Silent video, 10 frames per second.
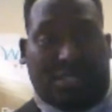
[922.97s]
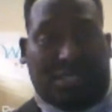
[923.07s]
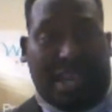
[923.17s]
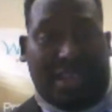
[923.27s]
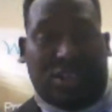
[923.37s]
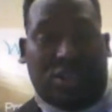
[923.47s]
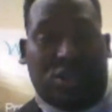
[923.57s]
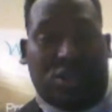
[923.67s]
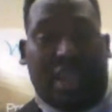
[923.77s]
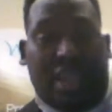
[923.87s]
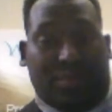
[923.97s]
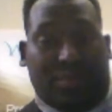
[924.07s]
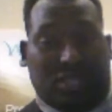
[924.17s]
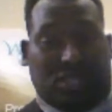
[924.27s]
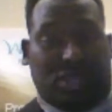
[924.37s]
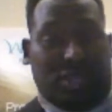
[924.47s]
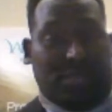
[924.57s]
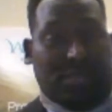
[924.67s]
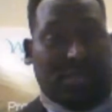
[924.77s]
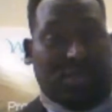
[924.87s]
website, you are able to
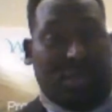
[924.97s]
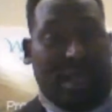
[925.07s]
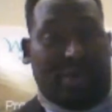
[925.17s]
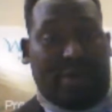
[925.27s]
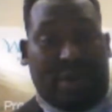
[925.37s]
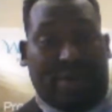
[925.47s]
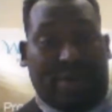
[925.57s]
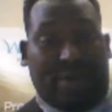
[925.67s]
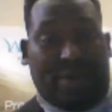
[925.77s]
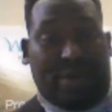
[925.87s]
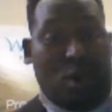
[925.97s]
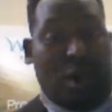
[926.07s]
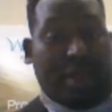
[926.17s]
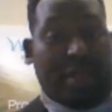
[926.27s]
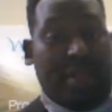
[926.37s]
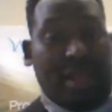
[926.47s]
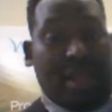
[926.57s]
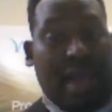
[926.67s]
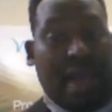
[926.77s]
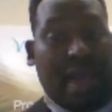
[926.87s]
start a business right away. Up on day one,
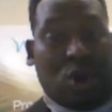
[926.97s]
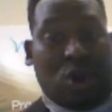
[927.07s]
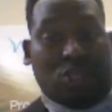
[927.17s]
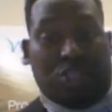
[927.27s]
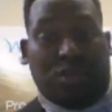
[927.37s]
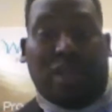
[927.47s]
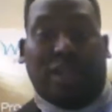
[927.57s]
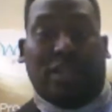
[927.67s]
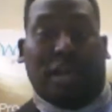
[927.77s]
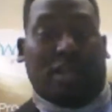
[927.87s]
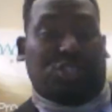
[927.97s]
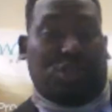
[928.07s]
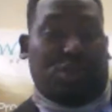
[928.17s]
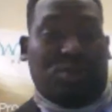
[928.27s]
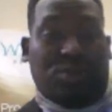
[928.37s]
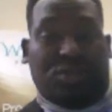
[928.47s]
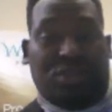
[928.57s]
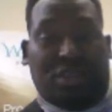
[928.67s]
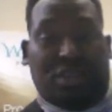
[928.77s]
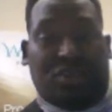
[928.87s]
I'll coach you and I'll show you
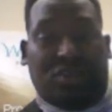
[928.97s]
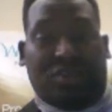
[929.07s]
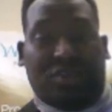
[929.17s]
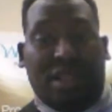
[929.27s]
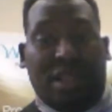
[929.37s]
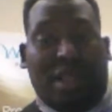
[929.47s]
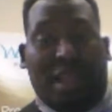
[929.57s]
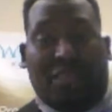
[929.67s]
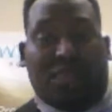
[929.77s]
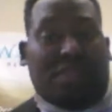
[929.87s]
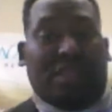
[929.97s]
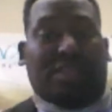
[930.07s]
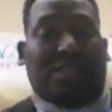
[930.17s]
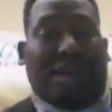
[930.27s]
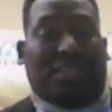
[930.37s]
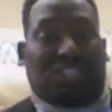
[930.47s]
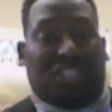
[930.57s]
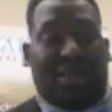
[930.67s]
what you can do. Everything is about